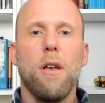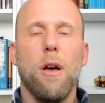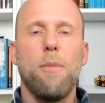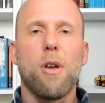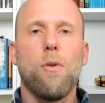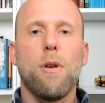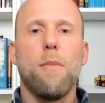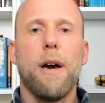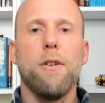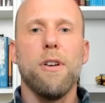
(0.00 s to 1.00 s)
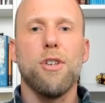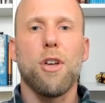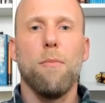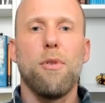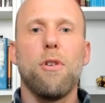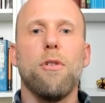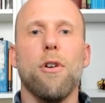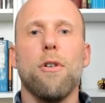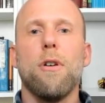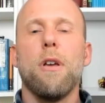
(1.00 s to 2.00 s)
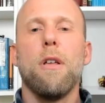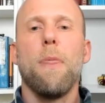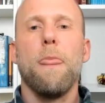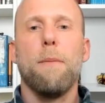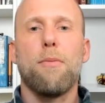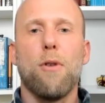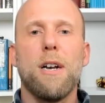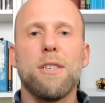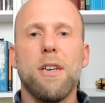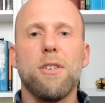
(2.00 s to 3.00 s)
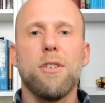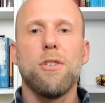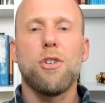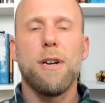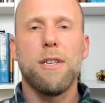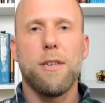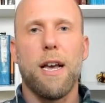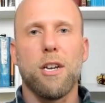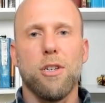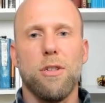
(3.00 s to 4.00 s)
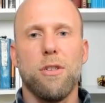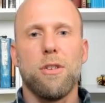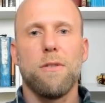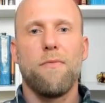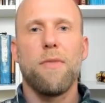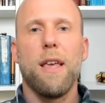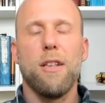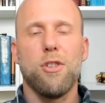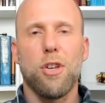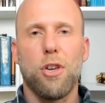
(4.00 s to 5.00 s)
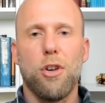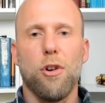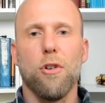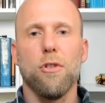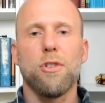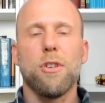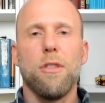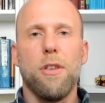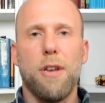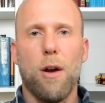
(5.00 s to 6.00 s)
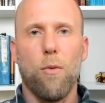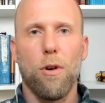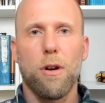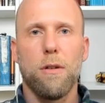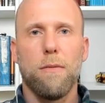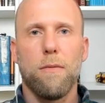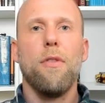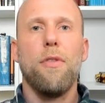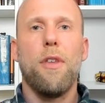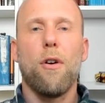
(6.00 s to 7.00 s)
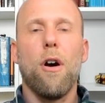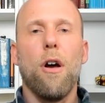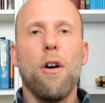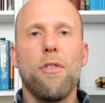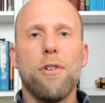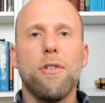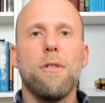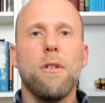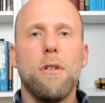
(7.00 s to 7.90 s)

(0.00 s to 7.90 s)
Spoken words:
A Bitcoin miner is a computer that processes transactions and secures the network. There are other